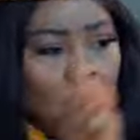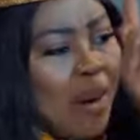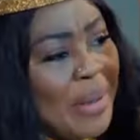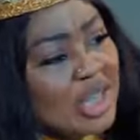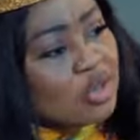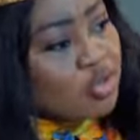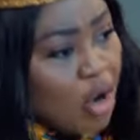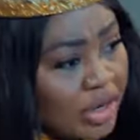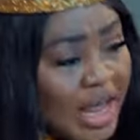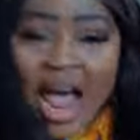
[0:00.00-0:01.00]
but what would
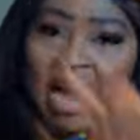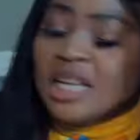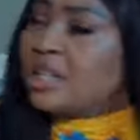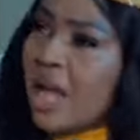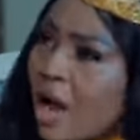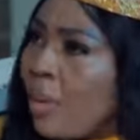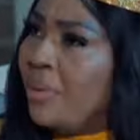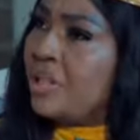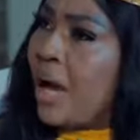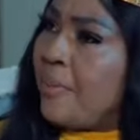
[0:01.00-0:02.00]
throw an entire
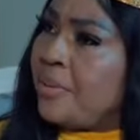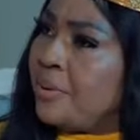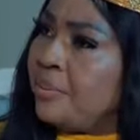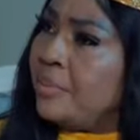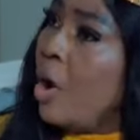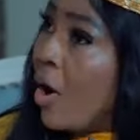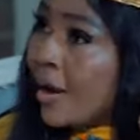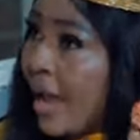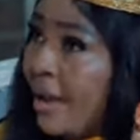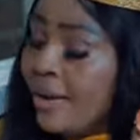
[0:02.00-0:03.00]
community happy.
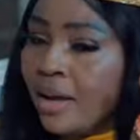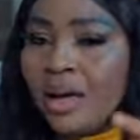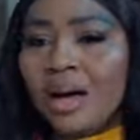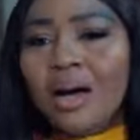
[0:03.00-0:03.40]
Okay?